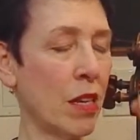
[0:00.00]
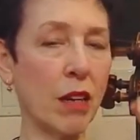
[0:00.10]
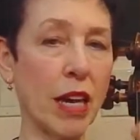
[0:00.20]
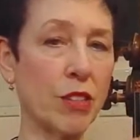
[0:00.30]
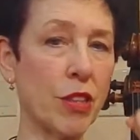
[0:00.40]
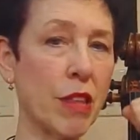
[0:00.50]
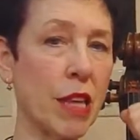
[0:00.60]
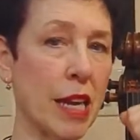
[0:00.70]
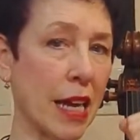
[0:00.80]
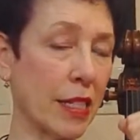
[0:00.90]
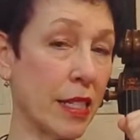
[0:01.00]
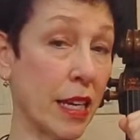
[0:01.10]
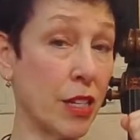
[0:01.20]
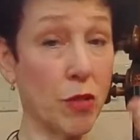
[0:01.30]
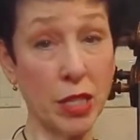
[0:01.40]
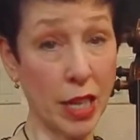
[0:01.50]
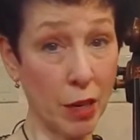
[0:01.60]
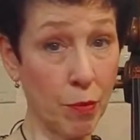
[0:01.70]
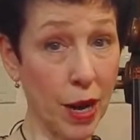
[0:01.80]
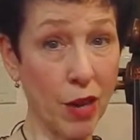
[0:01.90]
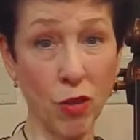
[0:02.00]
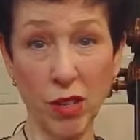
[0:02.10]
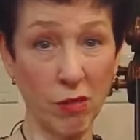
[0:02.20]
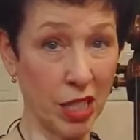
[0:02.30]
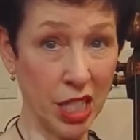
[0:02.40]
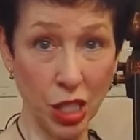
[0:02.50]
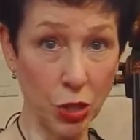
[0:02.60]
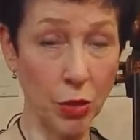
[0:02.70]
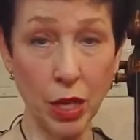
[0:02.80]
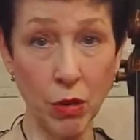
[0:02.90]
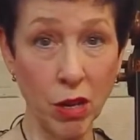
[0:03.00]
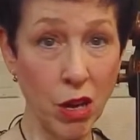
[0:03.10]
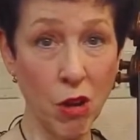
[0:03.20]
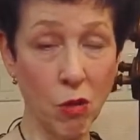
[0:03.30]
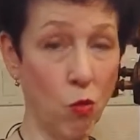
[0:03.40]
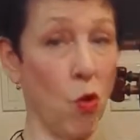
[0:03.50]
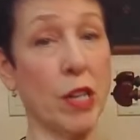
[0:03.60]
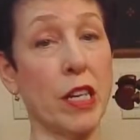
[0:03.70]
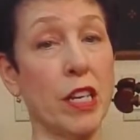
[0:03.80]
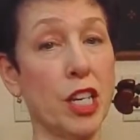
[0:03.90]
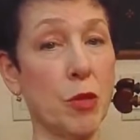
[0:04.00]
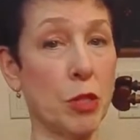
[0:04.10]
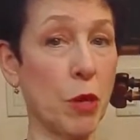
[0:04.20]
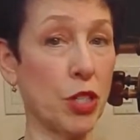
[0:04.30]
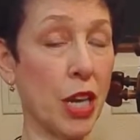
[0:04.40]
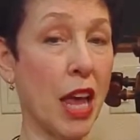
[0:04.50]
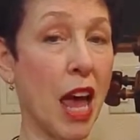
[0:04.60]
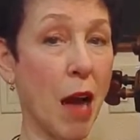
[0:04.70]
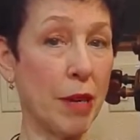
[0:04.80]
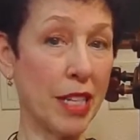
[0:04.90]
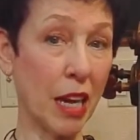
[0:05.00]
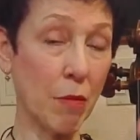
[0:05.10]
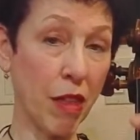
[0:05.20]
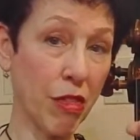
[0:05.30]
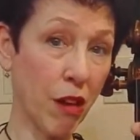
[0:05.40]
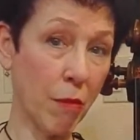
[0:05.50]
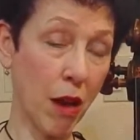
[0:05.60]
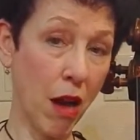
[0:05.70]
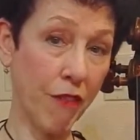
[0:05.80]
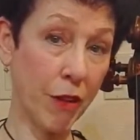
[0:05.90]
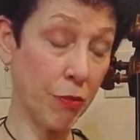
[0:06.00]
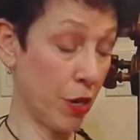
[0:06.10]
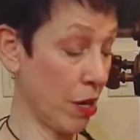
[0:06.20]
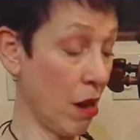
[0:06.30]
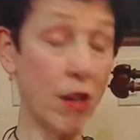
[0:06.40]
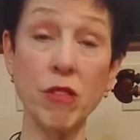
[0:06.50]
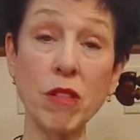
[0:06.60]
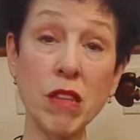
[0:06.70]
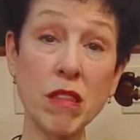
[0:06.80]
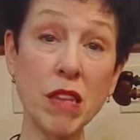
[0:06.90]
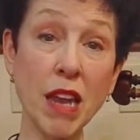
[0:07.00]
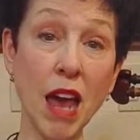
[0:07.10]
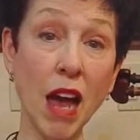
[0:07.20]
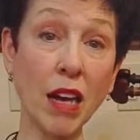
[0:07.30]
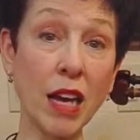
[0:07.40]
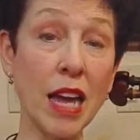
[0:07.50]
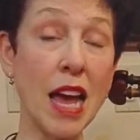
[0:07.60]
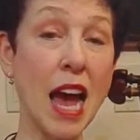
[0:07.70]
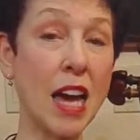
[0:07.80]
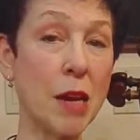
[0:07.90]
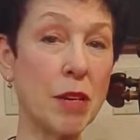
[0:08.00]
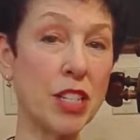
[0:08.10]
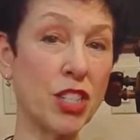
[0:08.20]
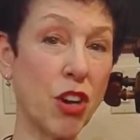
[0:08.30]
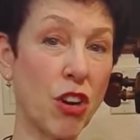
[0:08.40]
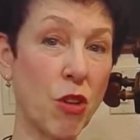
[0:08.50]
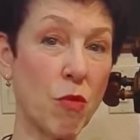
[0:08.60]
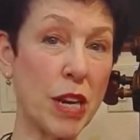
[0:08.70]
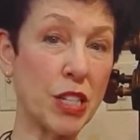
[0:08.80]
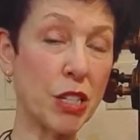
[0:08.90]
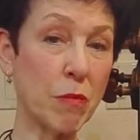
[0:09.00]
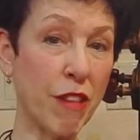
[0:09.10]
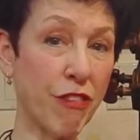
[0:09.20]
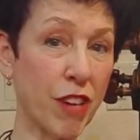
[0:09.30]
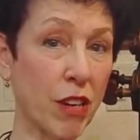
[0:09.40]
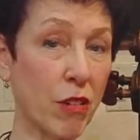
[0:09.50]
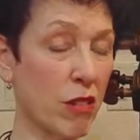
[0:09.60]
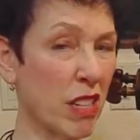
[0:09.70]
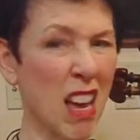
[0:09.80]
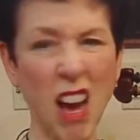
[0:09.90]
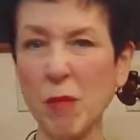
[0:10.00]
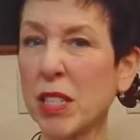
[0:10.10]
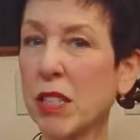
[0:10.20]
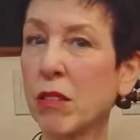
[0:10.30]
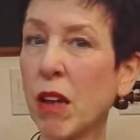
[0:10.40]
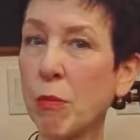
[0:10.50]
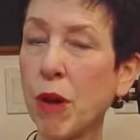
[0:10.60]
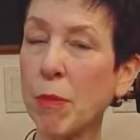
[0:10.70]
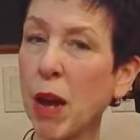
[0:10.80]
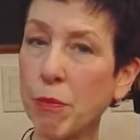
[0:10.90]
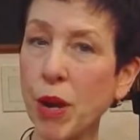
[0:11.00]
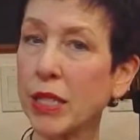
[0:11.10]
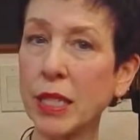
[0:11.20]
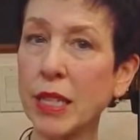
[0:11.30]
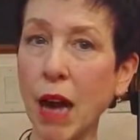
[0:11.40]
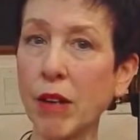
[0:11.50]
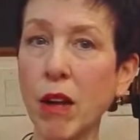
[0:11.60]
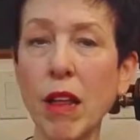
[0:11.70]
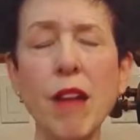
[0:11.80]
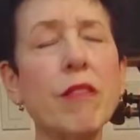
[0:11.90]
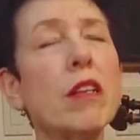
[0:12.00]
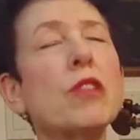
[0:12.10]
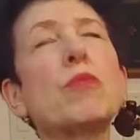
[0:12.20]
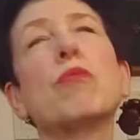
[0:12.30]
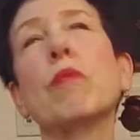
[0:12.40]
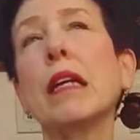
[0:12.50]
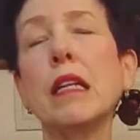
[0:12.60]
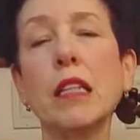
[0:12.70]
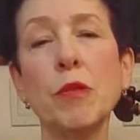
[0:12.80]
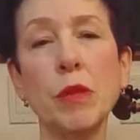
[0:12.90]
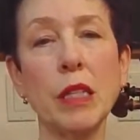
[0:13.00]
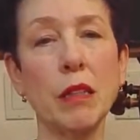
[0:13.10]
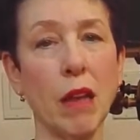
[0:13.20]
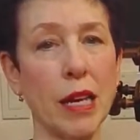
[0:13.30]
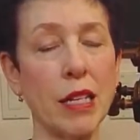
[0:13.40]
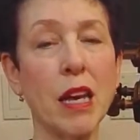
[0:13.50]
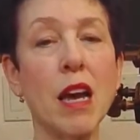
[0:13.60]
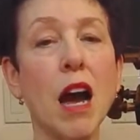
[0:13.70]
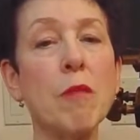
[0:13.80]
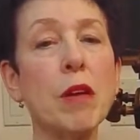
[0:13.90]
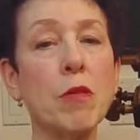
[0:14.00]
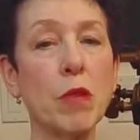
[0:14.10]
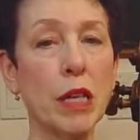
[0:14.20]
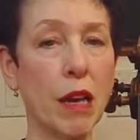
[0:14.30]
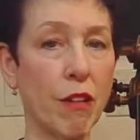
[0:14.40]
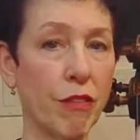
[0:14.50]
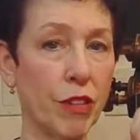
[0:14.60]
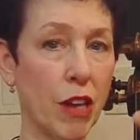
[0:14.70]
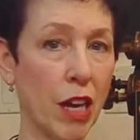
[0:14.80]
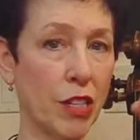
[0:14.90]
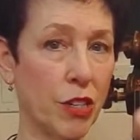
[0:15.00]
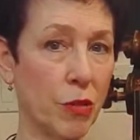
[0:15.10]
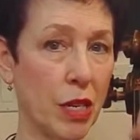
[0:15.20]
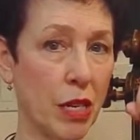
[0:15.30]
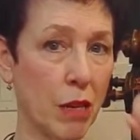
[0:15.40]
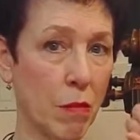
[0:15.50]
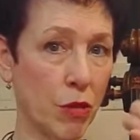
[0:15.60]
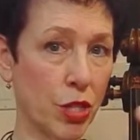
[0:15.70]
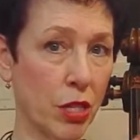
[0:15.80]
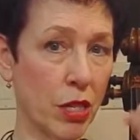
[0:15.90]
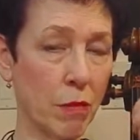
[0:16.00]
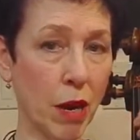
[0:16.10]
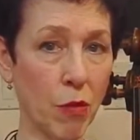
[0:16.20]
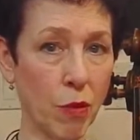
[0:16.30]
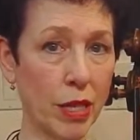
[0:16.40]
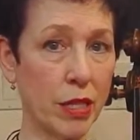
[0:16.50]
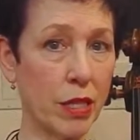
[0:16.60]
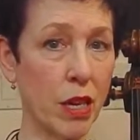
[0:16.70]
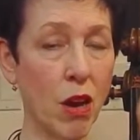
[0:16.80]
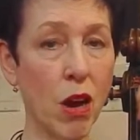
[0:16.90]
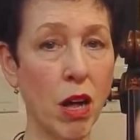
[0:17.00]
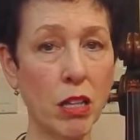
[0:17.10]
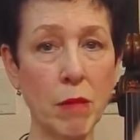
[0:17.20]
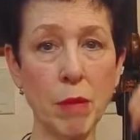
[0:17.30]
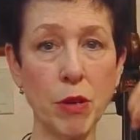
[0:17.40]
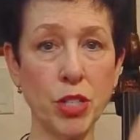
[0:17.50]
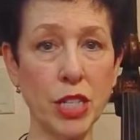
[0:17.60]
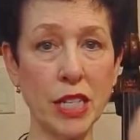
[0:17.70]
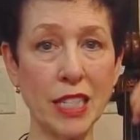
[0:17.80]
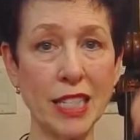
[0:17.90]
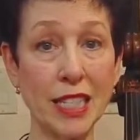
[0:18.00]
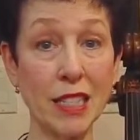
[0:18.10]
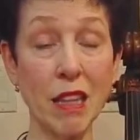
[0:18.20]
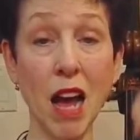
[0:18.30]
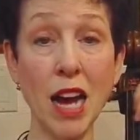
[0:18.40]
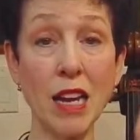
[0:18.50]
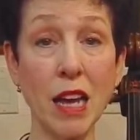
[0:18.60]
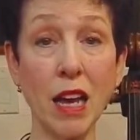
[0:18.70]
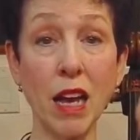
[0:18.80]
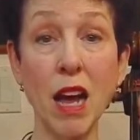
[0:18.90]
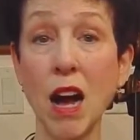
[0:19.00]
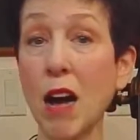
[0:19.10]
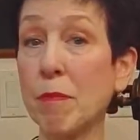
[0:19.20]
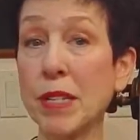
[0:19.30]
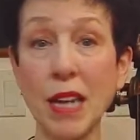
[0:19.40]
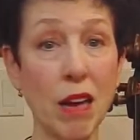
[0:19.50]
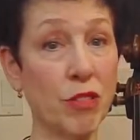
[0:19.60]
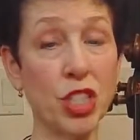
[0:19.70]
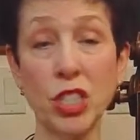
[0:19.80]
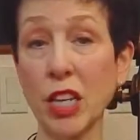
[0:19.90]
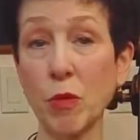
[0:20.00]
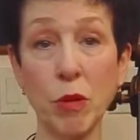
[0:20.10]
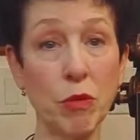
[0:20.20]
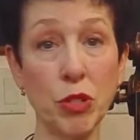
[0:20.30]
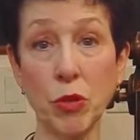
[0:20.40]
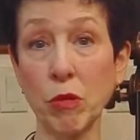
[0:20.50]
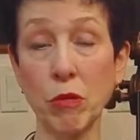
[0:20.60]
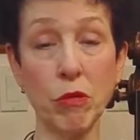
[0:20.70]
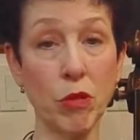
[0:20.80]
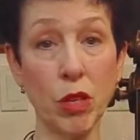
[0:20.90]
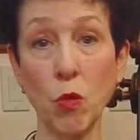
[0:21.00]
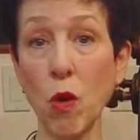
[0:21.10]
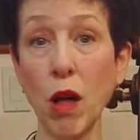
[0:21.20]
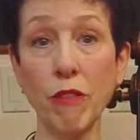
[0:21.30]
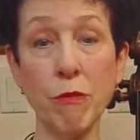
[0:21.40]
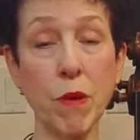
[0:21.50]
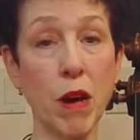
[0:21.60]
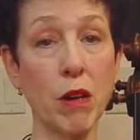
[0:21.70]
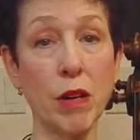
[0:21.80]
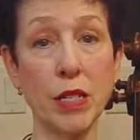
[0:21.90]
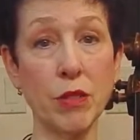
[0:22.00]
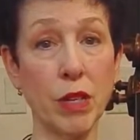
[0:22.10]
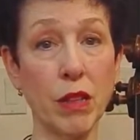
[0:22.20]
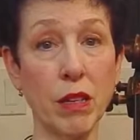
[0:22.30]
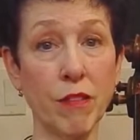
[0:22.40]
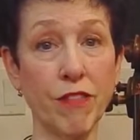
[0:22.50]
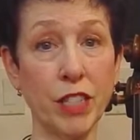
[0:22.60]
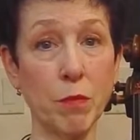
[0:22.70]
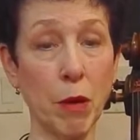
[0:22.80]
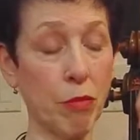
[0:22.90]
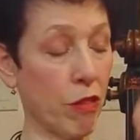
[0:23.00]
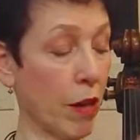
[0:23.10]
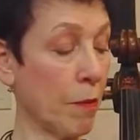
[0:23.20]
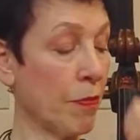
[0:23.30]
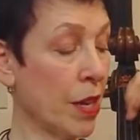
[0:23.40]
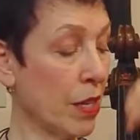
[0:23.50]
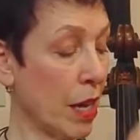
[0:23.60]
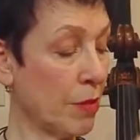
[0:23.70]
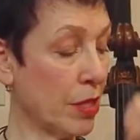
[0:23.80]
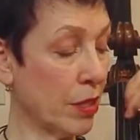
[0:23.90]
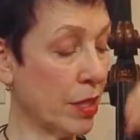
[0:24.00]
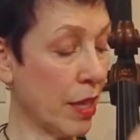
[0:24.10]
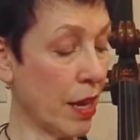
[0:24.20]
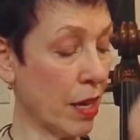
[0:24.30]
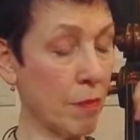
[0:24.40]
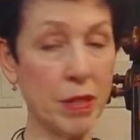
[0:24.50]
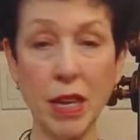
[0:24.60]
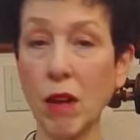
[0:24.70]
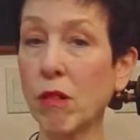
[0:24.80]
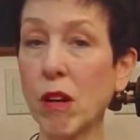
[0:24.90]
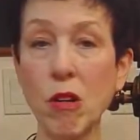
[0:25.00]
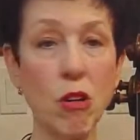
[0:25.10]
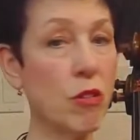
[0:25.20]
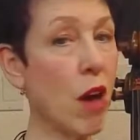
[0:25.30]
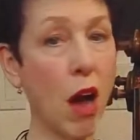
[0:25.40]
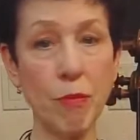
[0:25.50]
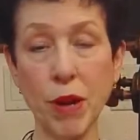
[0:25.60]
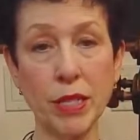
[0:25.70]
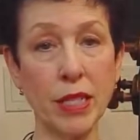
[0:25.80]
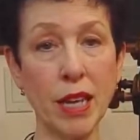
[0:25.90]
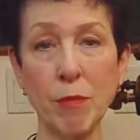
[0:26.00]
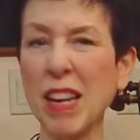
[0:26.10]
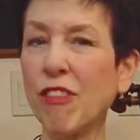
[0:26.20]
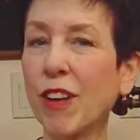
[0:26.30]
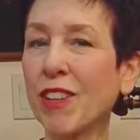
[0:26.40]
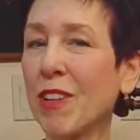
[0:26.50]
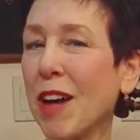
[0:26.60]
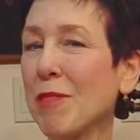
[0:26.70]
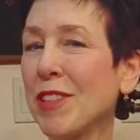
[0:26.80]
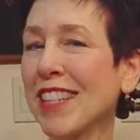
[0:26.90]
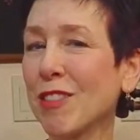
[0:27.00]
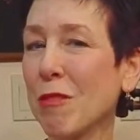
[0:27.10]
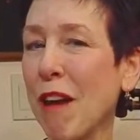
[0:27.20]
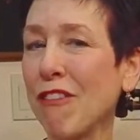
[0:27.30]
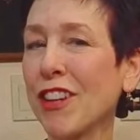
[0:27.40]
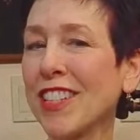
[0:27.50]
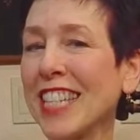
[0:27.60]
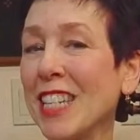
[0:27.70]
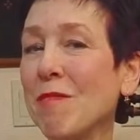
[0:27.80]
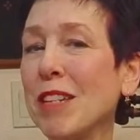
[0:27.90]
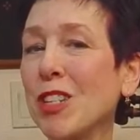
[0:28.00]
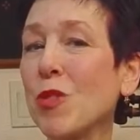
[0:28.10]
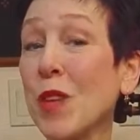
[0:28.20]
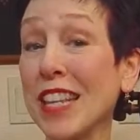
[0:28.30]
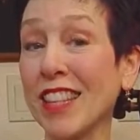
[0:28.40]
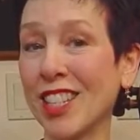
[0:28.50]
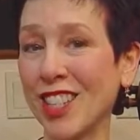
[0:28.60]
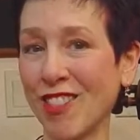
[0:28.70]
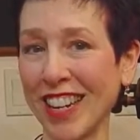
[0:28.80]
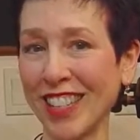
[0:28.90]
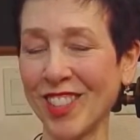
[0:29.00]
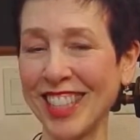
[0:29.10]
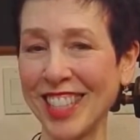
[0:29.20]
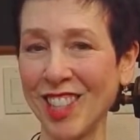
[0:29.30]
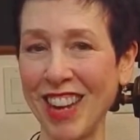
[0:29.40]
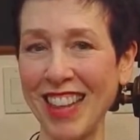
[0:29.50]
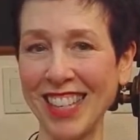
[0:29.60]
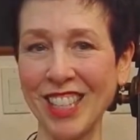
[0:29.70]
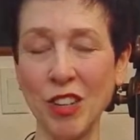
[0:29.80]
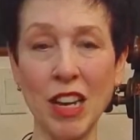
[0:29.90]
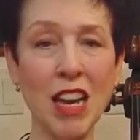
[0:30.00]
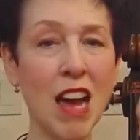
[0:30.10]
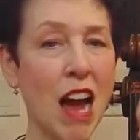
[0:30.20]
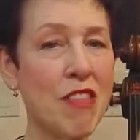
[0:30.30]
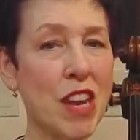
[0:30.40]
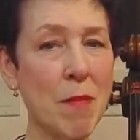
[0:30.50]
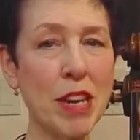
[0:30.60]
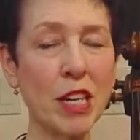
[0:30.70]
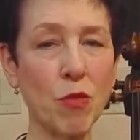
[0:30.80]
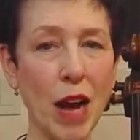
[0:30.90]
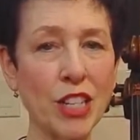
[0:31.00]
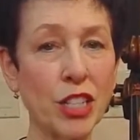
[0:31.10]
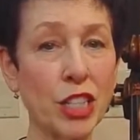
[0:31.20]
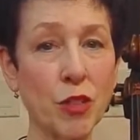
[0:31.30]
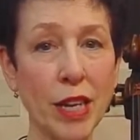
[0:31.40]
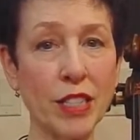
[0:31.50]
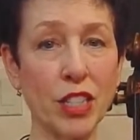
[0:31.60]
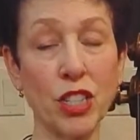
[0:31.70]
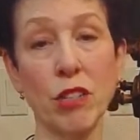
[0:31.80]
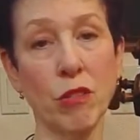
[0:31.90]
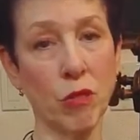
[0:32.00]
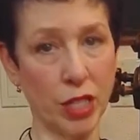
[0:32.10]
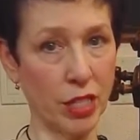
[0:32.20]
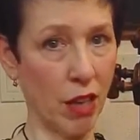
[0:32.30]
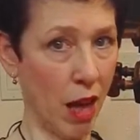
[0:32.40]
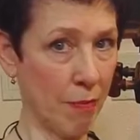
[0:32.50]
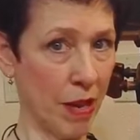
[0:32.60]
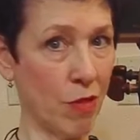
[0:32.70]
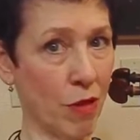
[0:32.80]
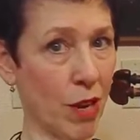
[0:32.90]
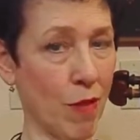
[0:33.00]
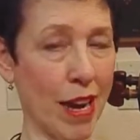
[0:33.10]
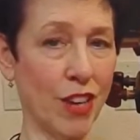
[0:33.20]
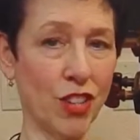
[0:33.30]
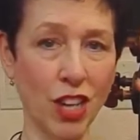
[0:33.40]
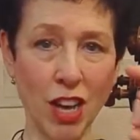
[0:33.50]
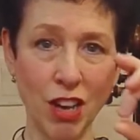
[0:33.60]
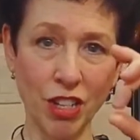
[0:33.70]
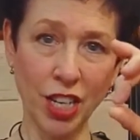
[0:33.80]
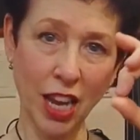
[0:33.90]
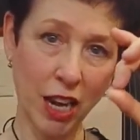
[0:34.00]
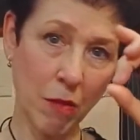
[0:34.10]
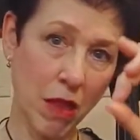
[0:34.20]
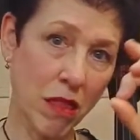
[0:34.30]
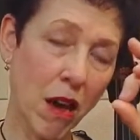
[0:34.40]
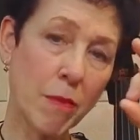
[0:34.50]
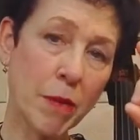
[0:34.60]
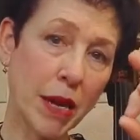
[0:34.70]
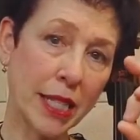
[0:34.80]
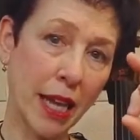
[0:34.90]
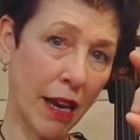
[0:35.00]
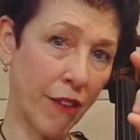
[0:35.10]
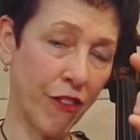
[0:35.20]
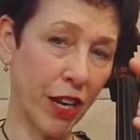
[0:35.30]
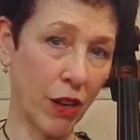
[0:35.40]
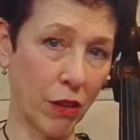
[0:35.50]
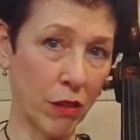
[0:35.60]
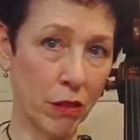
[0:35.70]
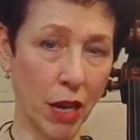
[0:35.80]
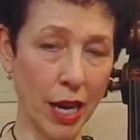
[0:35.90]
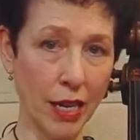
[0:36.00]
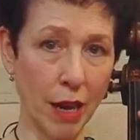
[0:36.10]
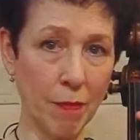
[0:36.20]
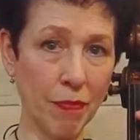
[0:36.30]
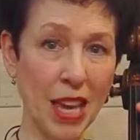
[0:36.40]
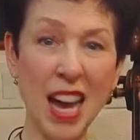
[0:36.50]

Okay, so then the next thing, and you can take a break or continue in one continuous motion, I'm going to take my thumb off and put it underneath the neck, and I'm going to start arranging my fingers. I'm not pressing down at all. Everything is really, really light. I'm being really careful not to do any motion in my wrist. All of my motion is sliding up and down, just like we were doing when we were doing the wall vibrato and doing the fist bump thing. I'm still sliding up and down, not pressing down. In fact, I'm doing this with my fingers in between the strings, which is the way I like to do it. And then I'm going to gradually transition or stop and rearrange to getting my thumb and my second finger lined up.